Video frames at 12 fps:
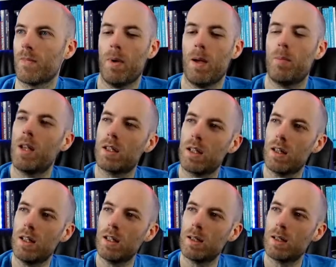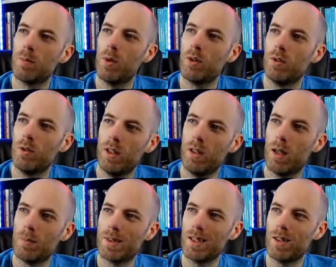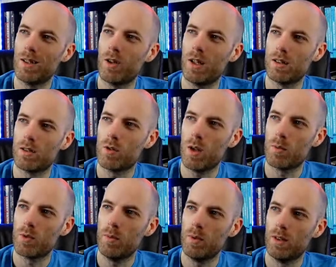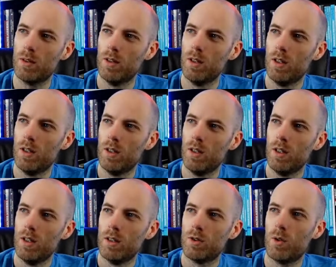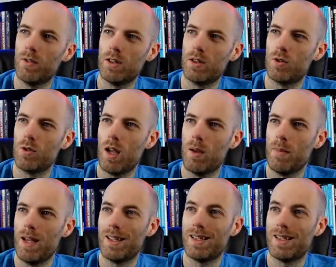by pressing this button over here. I'm still on Instagram streaming though. So I'll give Instagram a